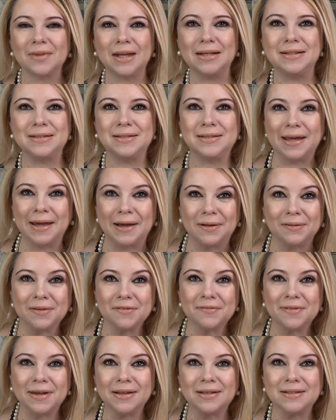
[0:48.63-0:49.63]
sale
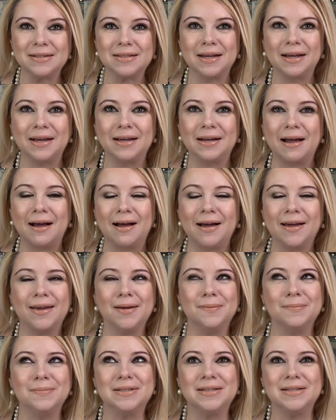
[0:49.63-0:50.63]
event, and I
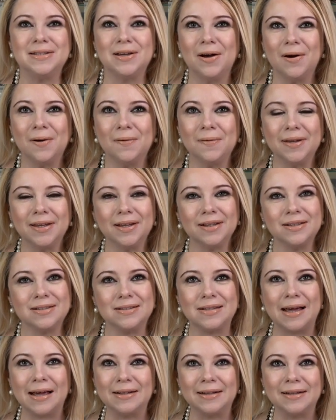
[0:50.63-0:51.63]
am so
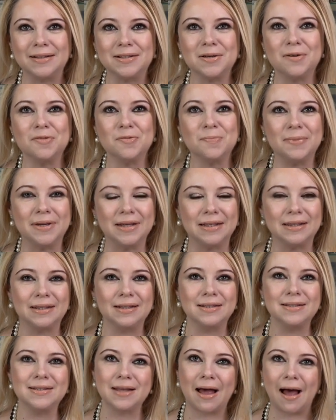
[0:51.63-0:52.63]
excited to pick
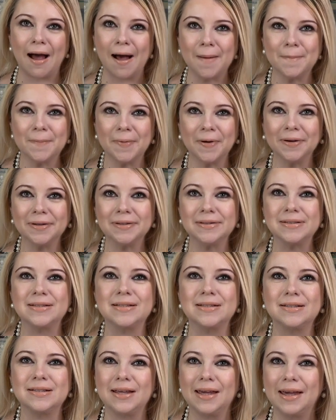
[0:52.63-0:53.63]
this up on
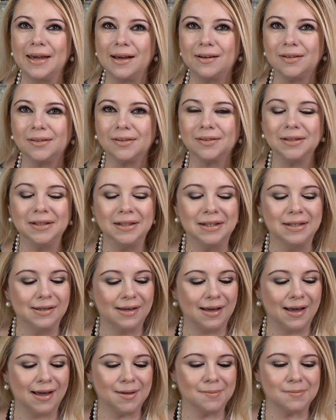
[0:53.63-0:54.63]
sale.
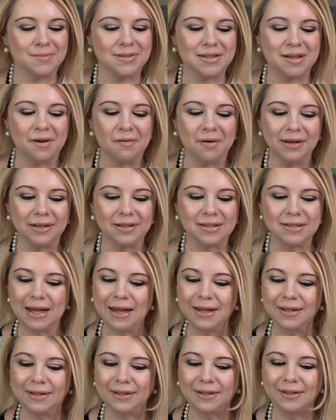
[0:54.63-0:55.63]
I am so
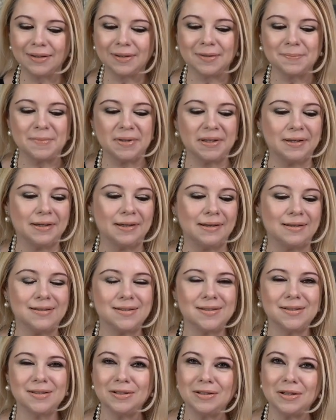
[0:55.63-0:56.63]
excited
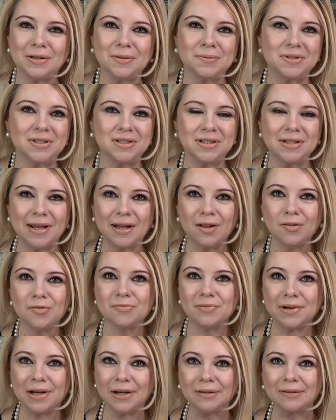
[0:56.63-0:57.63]
because, you know, Chanel
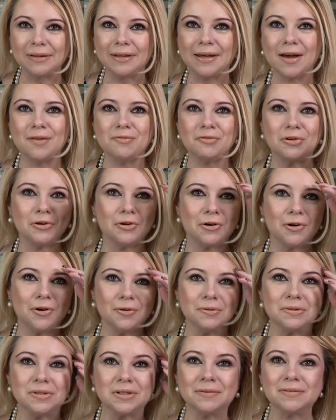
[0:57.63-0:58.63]
rarely ever
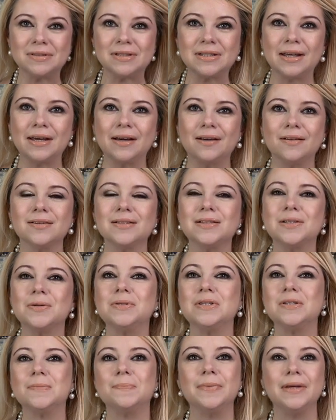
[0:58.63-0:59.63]
goes on sale, so
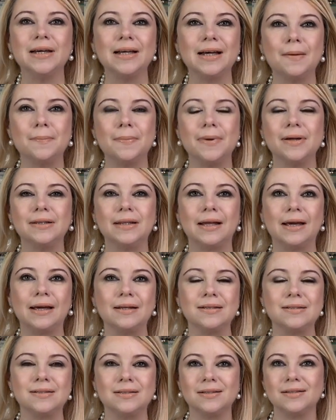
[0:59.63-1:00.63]
to pick up a
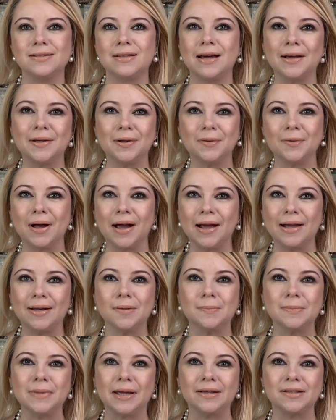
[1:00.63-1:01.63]
nice designer
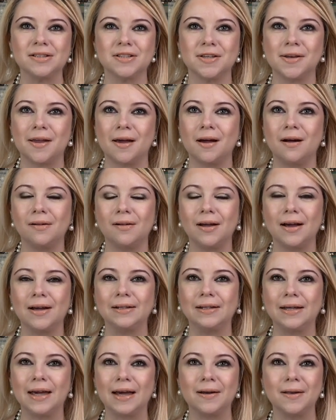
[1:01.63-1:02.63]
item like Chanel
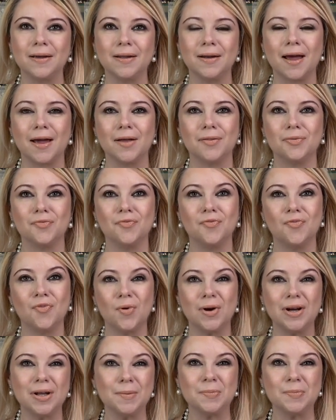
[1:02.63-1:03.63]
and get it at forty